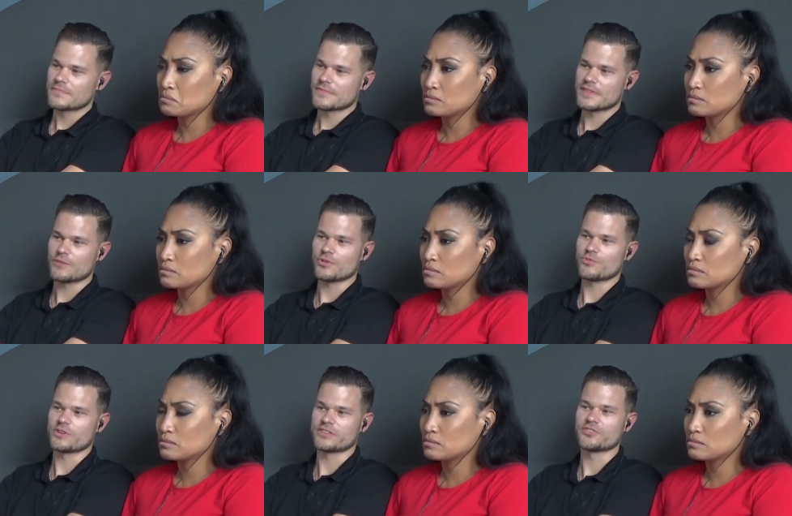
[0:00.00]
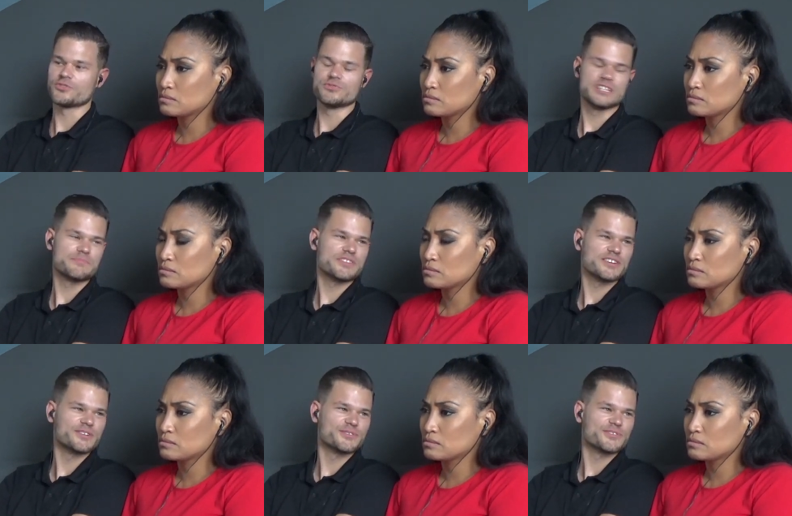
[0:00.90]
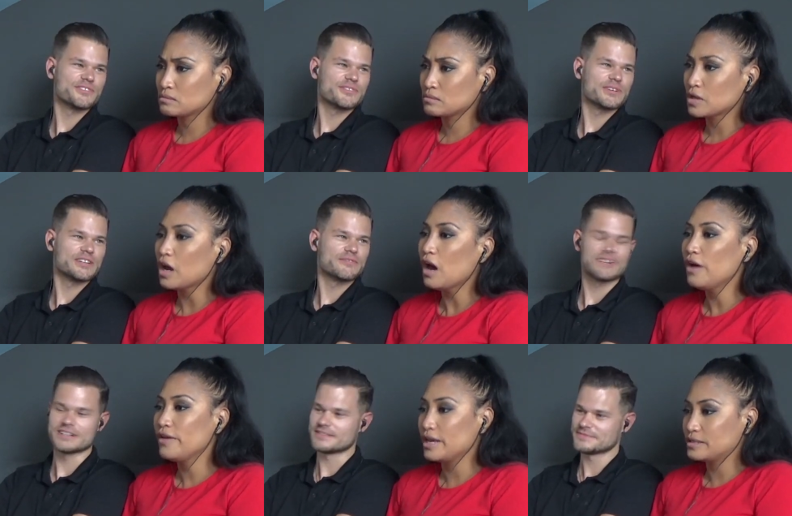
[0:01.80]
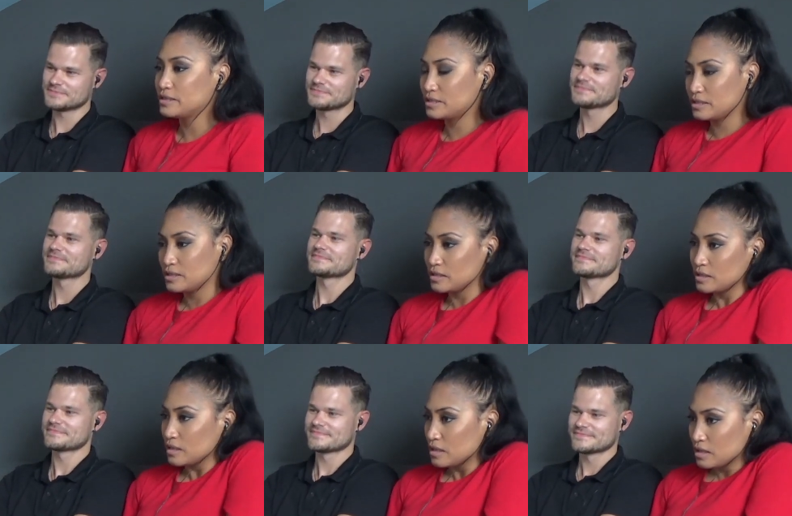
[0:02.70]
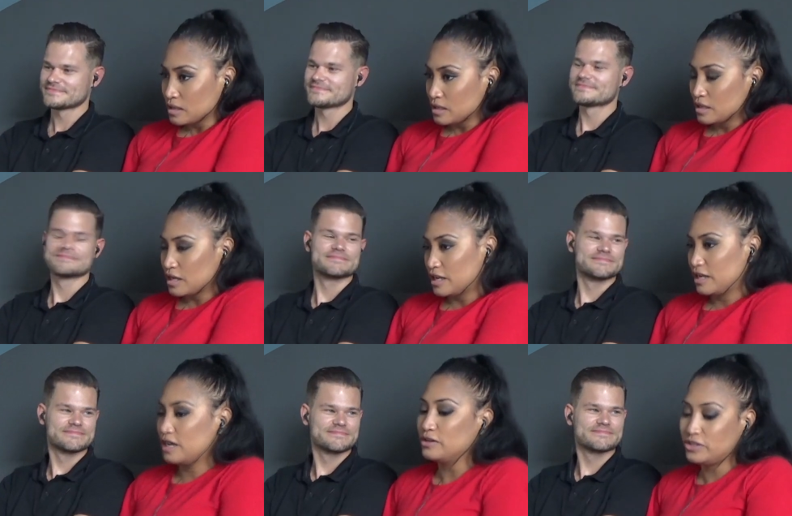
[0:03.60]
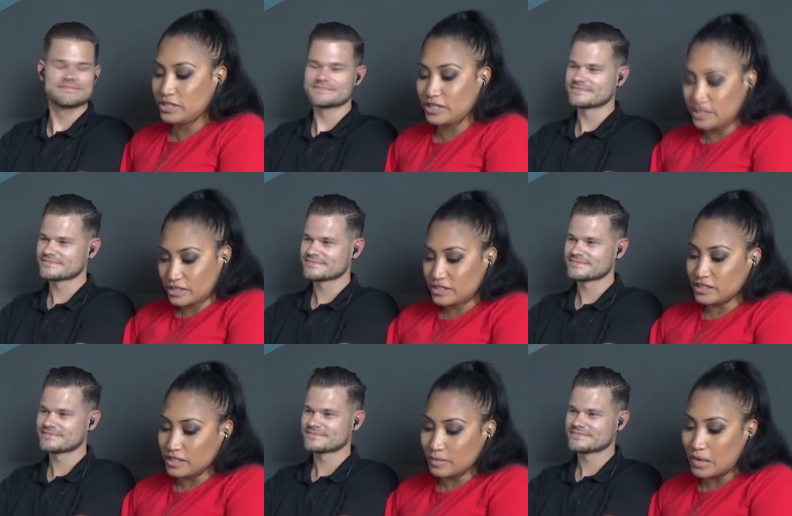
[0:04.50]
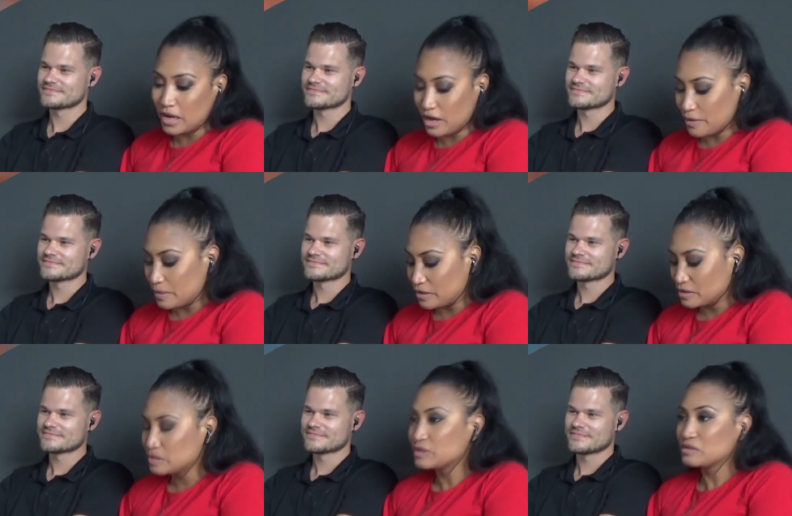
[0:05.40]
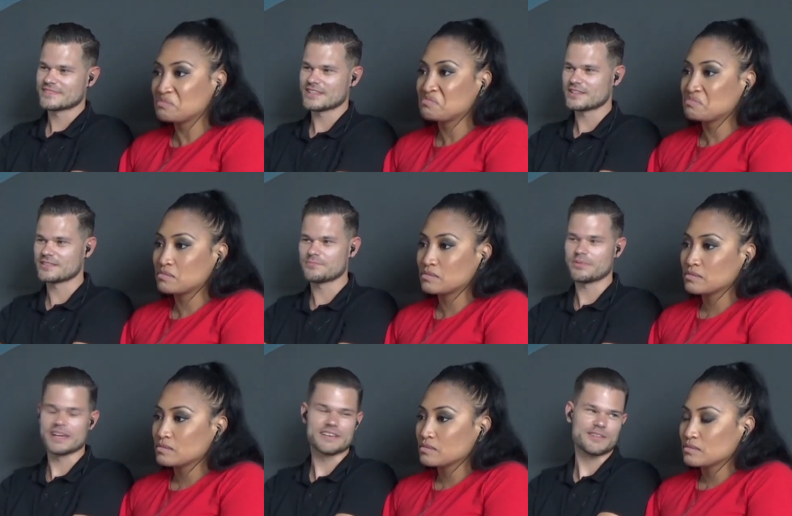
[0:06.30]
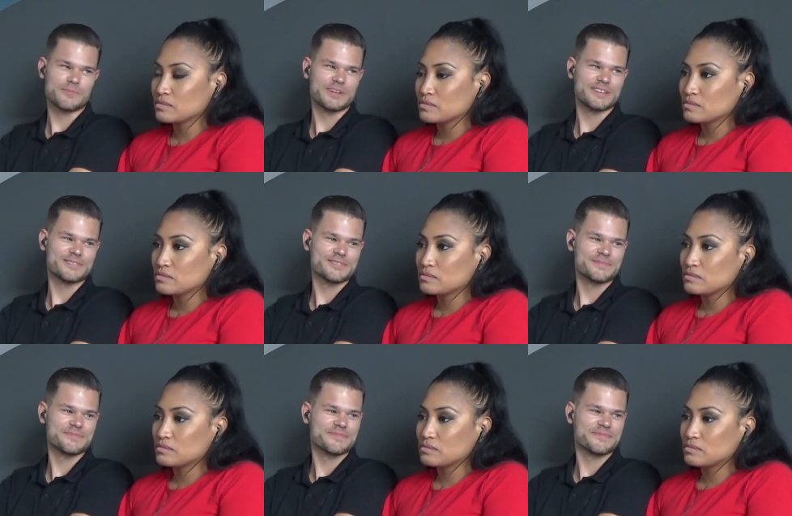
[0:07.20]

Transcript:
Speaker 1: She was one of the two gypsy girls. In
Speaker 2: oh, yes. And now she's in the Bahamas.
Speaker 1: She's playing someone else.